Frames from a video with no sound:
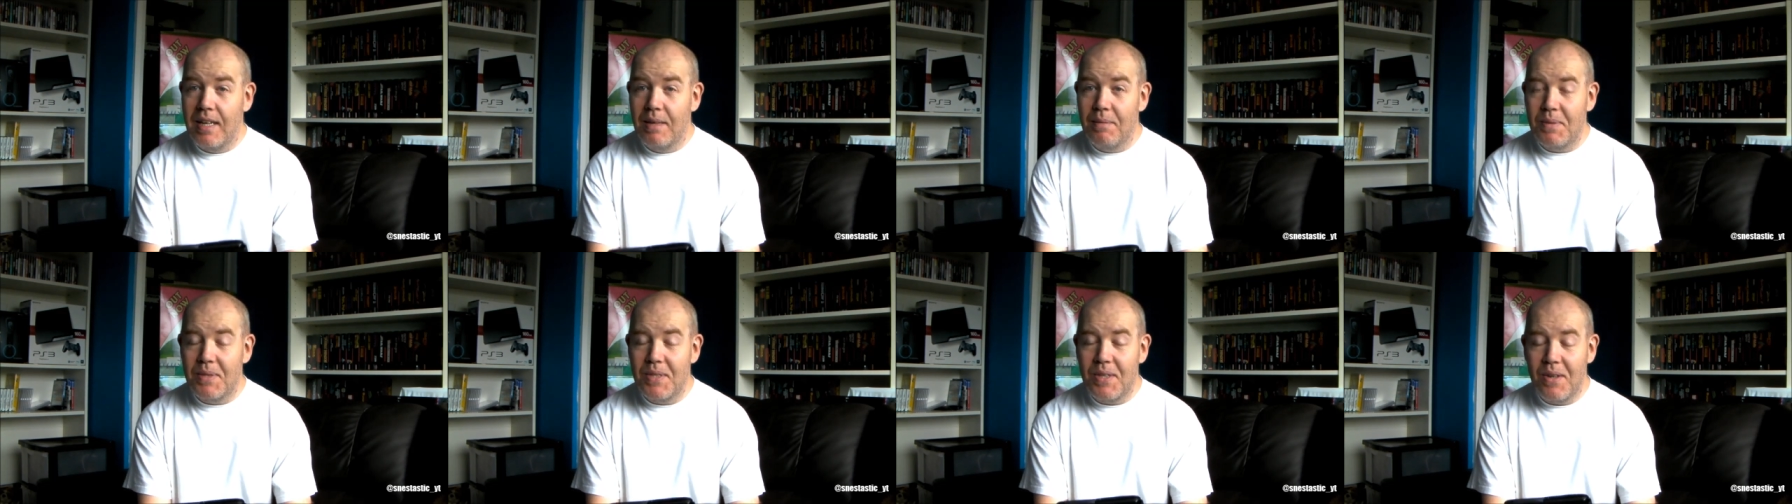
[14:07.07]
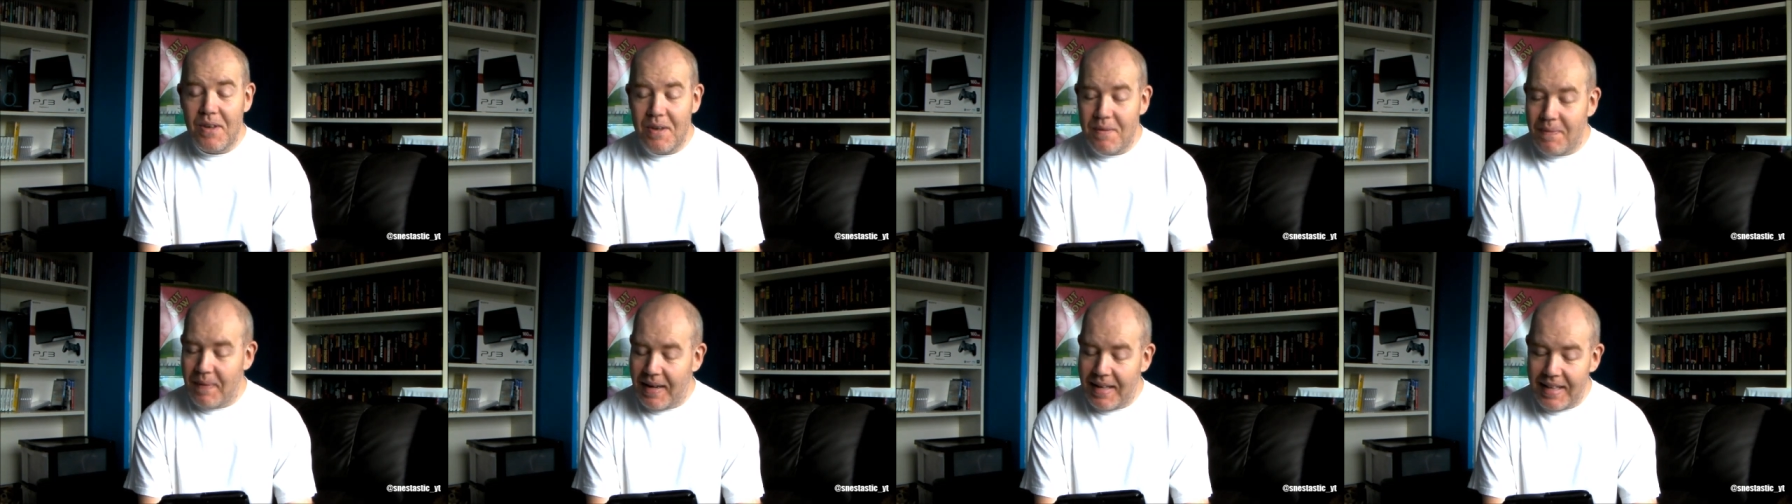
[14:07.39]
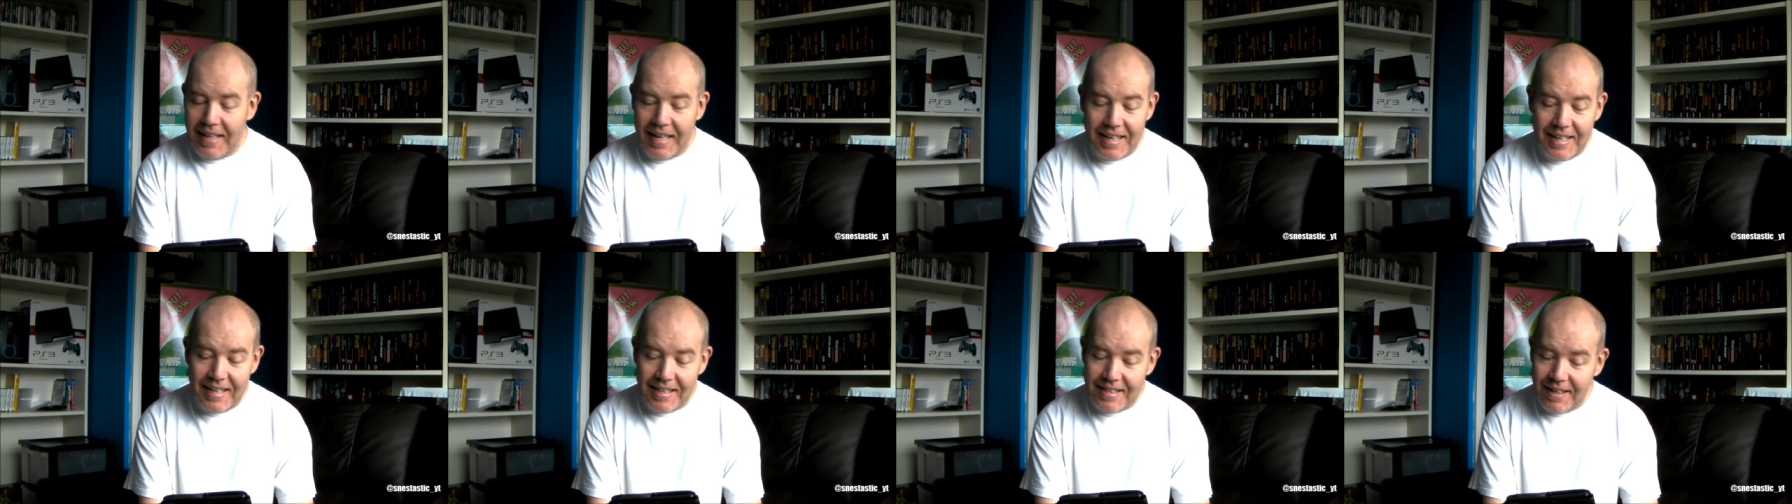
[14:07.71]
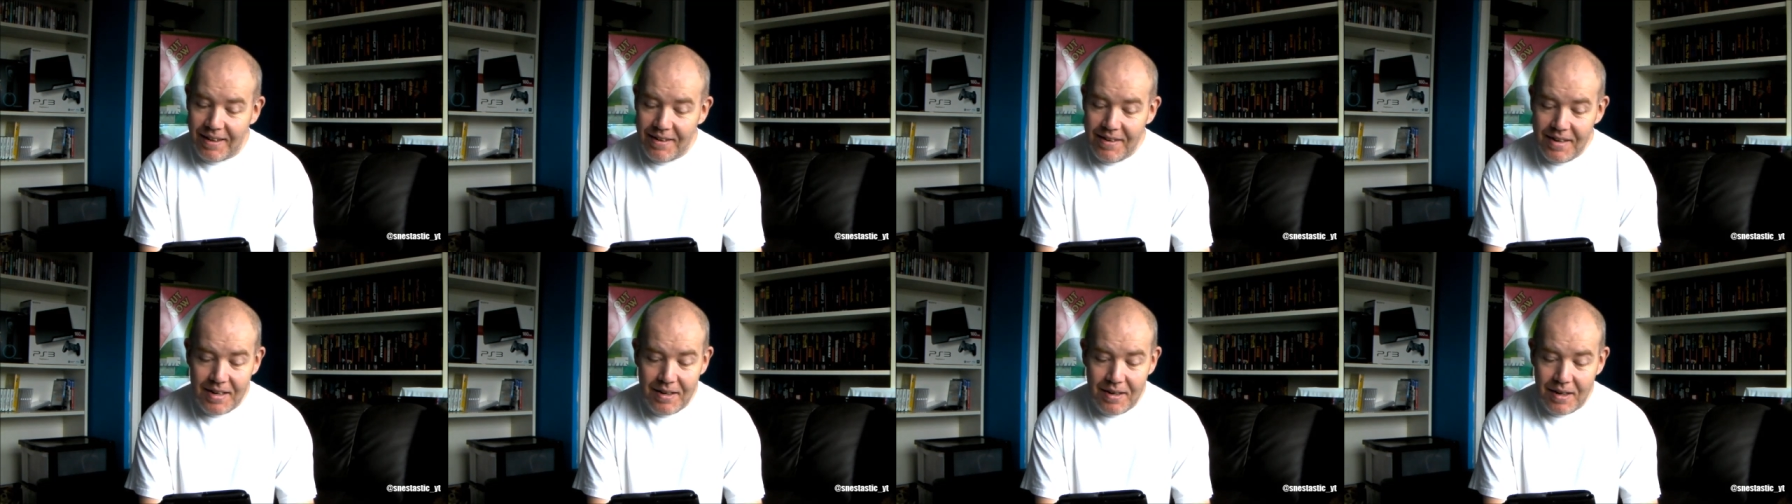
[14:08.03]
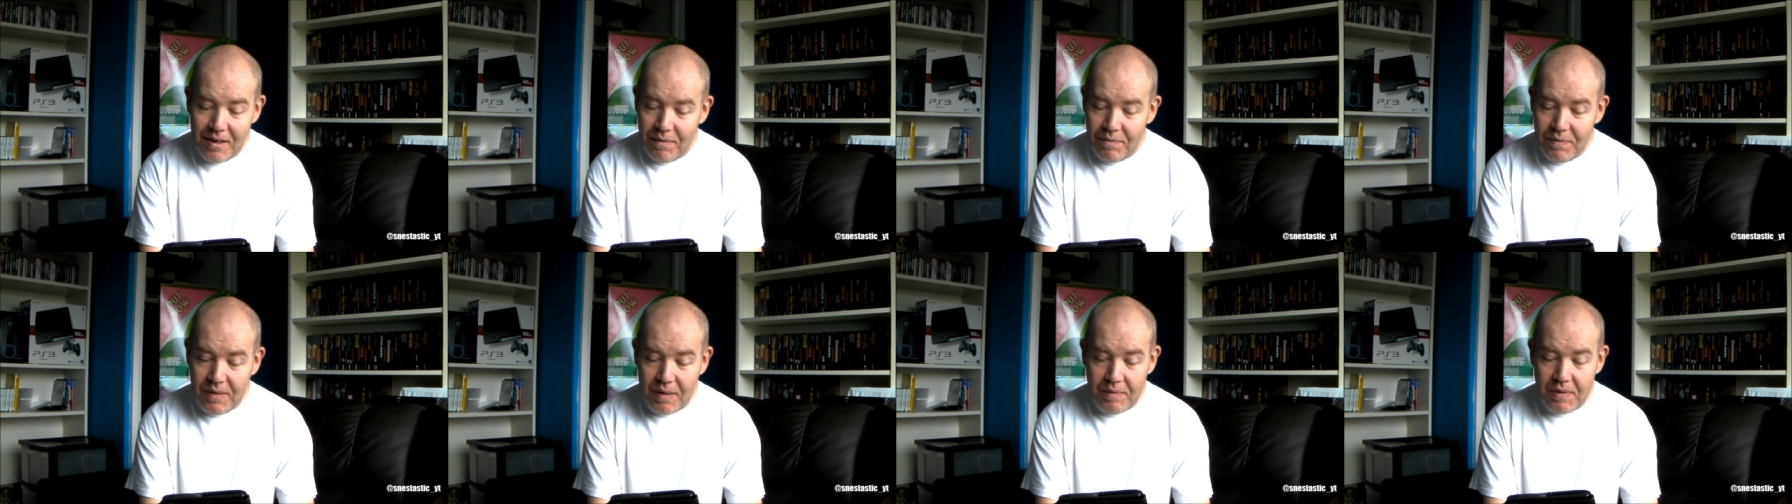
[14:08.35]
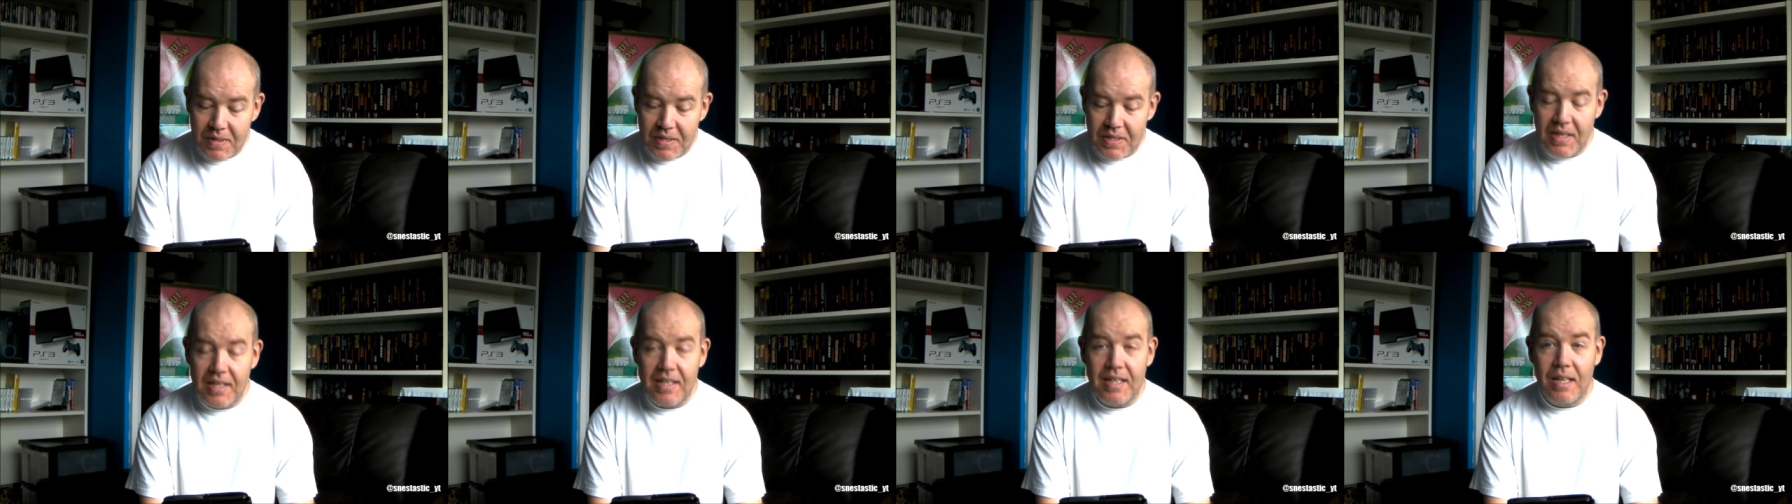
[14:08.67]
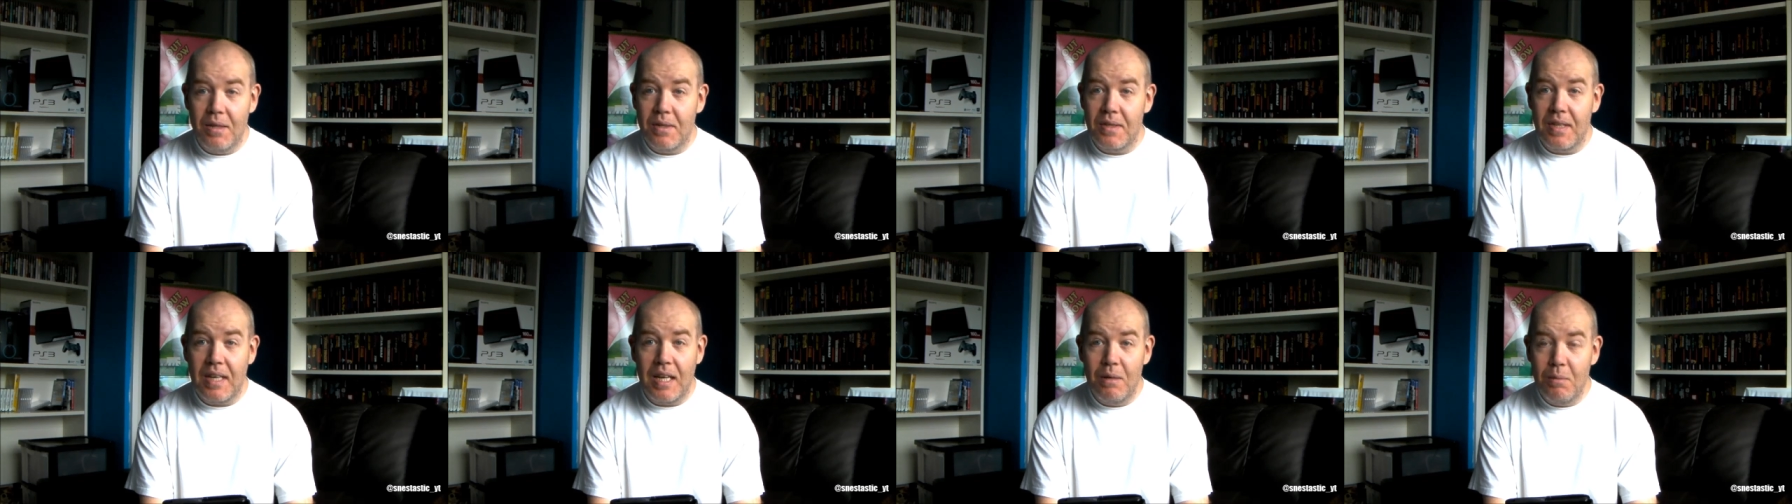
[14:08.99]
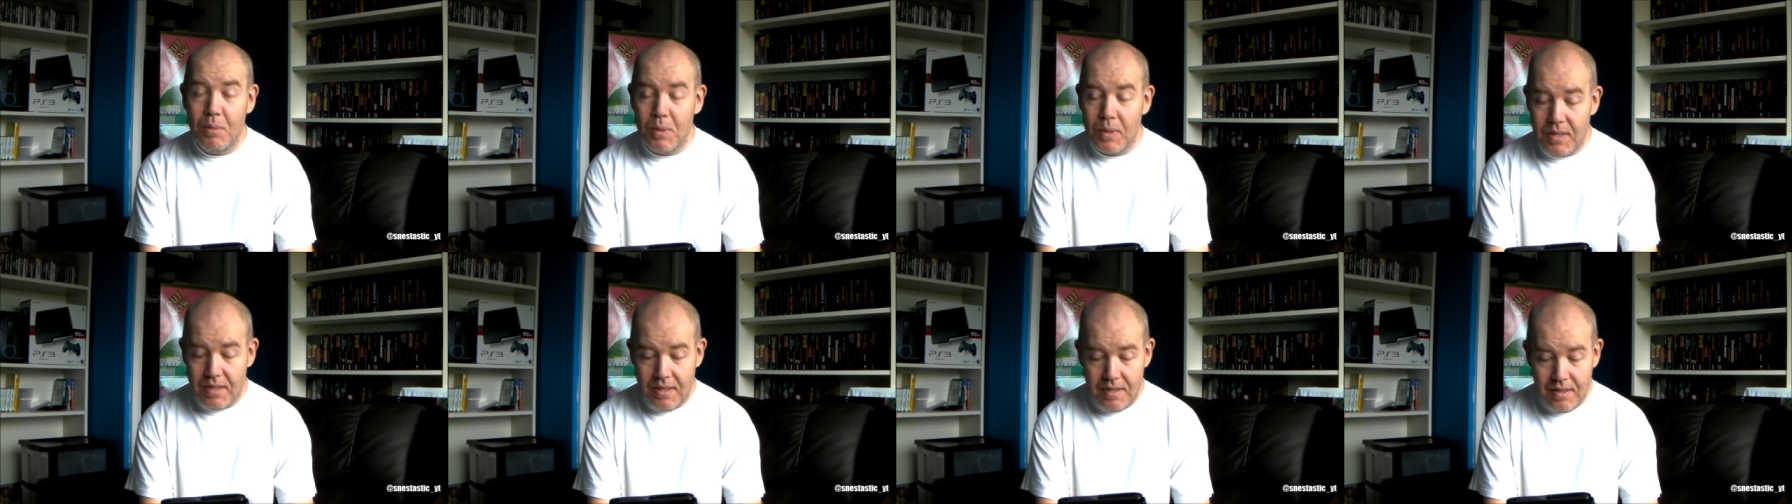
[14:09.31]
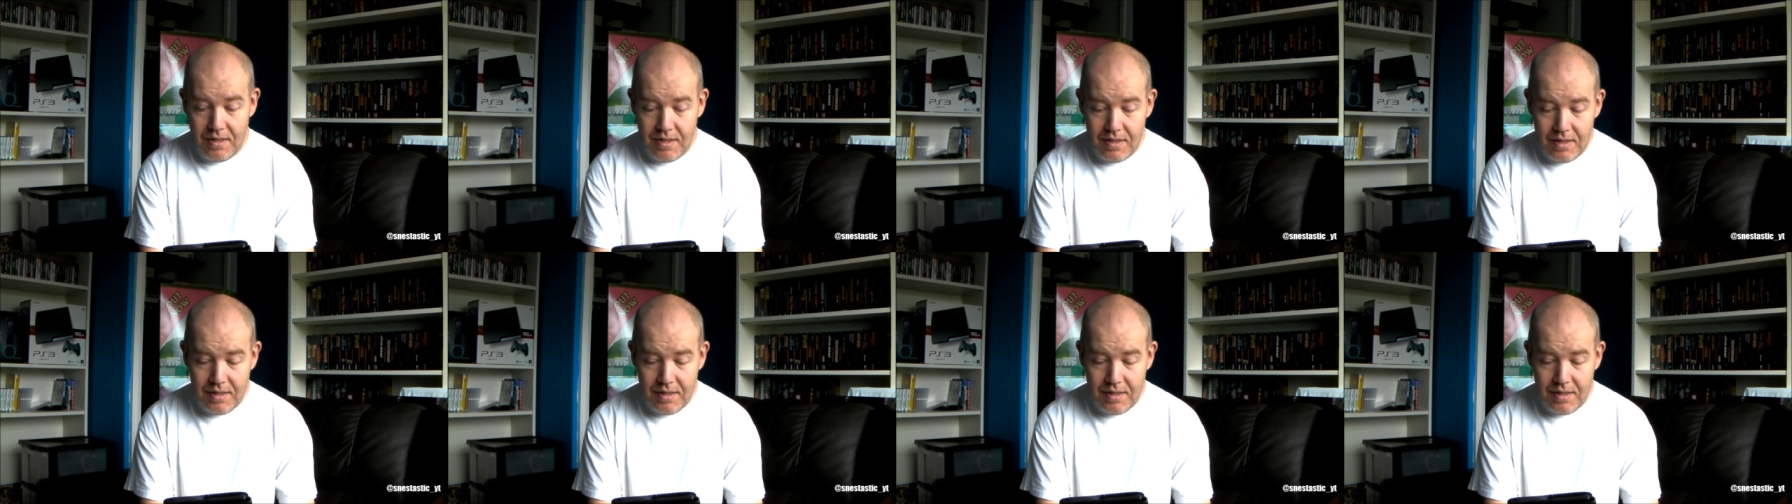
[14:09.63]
Sorry about that. I don't know. I've never seen those games.